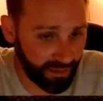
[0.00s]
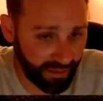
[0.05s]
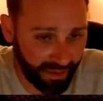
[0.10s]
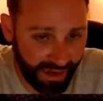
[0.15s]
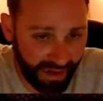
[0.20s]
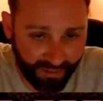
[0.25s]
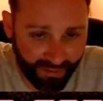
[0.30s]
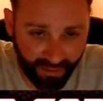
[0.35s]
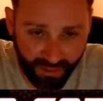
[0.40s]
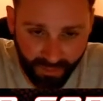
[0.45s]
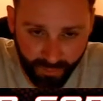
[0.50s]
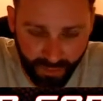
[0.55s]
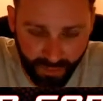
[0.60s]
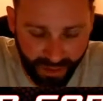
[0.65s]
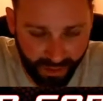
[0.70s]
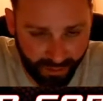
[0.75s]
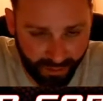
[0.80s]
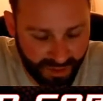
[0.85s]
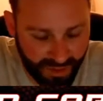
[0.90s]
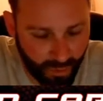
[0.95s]
Like the guys
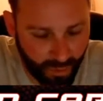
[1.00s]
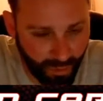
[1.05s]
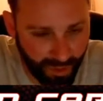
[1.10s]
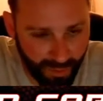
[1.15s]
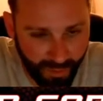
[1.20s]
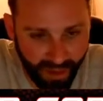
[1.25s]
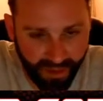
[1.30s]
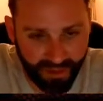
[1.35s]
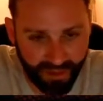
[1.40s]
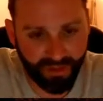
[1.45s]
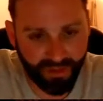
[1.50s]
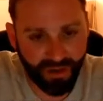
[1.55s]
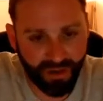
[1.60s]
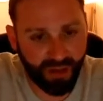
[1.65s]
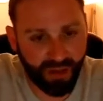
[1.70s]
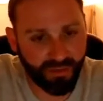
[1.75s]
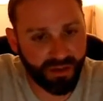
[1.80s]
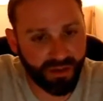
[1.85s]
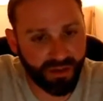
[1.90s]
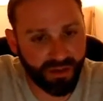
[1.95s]
with the square body
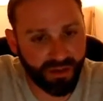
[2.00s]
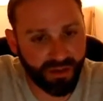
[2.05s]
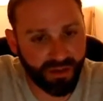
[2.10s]
Chevy